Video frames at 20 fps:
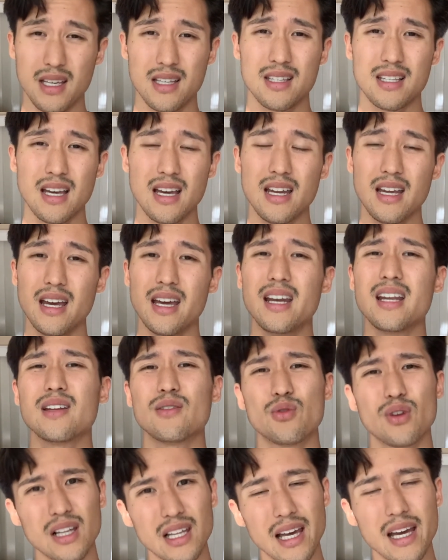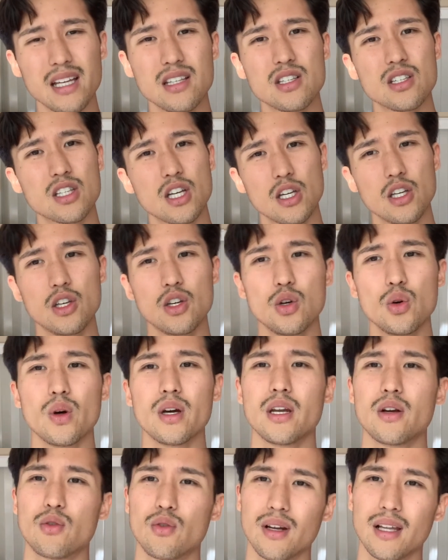And it relates to you and it
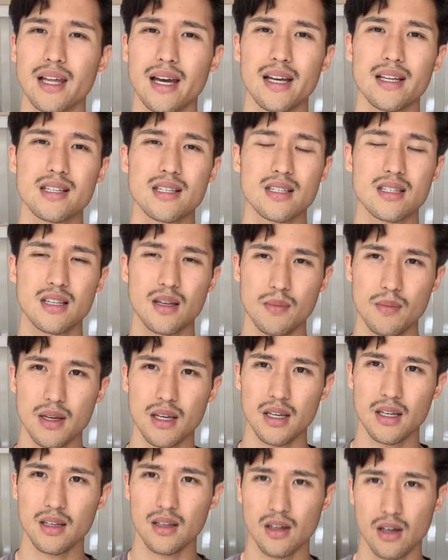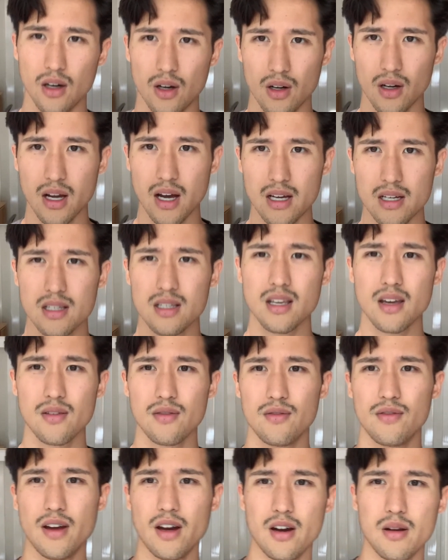relates to me. Oh gosh, it's getting
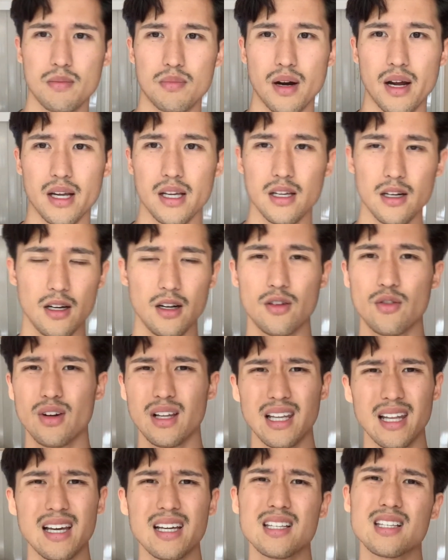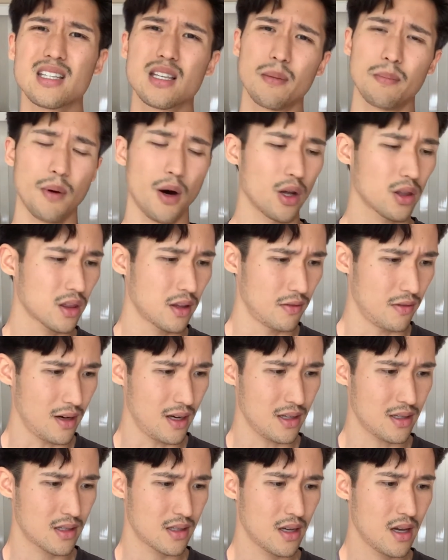very bright here. It relates to both of
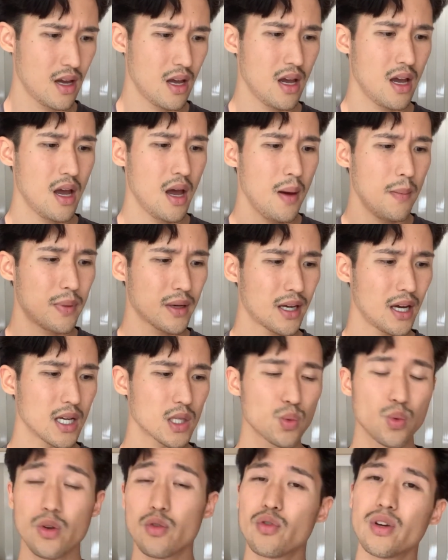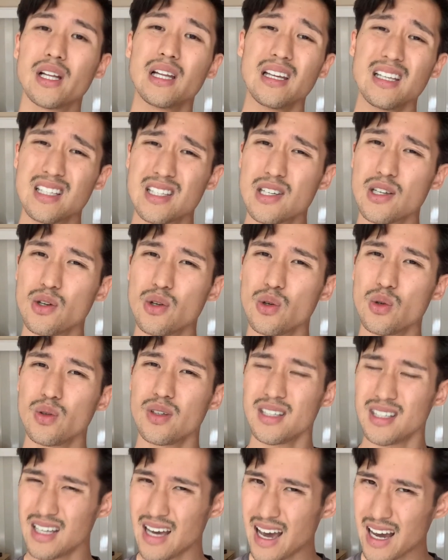us. Because we really do,
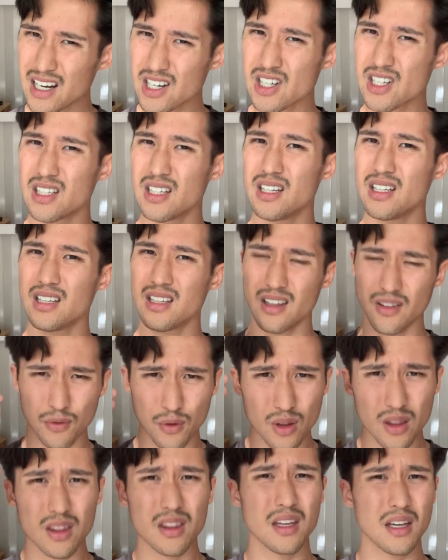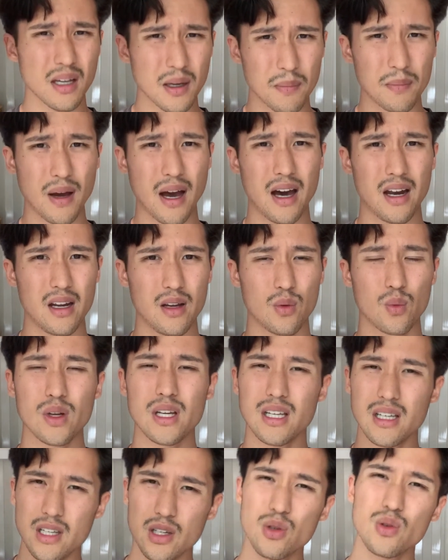actually, if you think about it, we
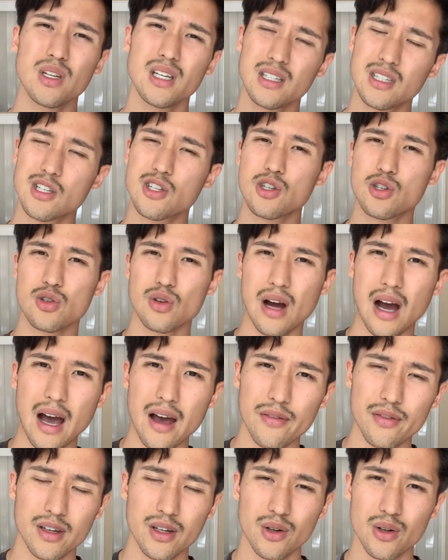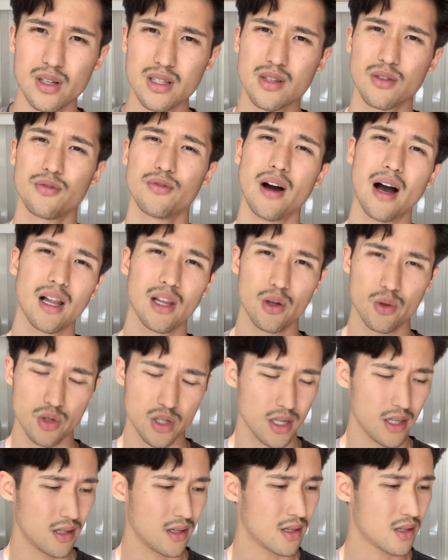do need to strive in order to follow
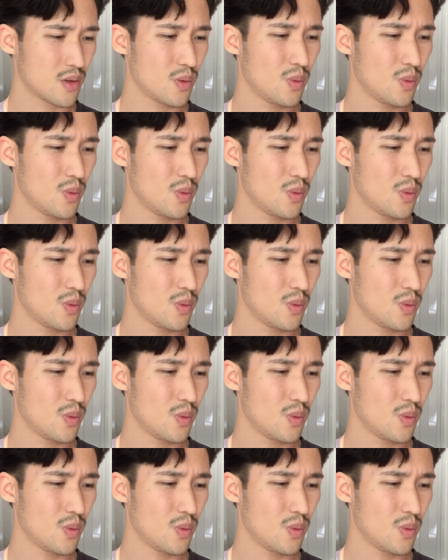Jesus.